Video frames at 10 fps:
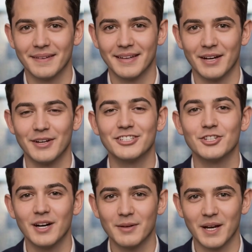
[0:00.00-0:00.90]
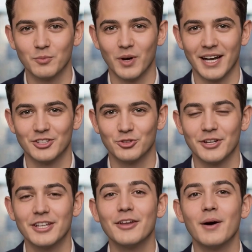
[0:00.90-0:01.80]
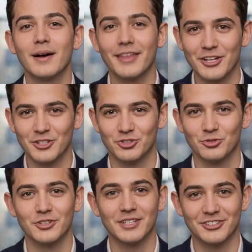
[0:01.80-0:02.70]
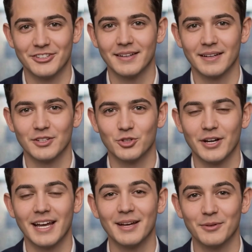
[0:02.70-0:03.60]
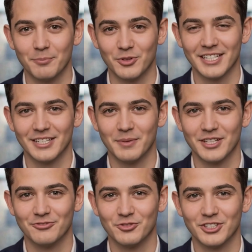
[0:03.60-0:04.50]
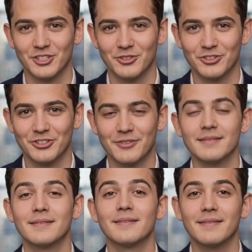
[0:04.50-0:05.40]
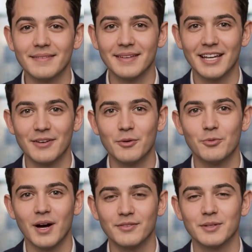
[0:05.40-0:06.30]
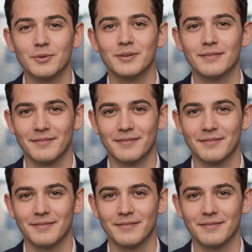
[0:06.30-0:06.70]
Now let's talk about why Unity thought they could do this. Unity had been bleeding money for years, never profitable.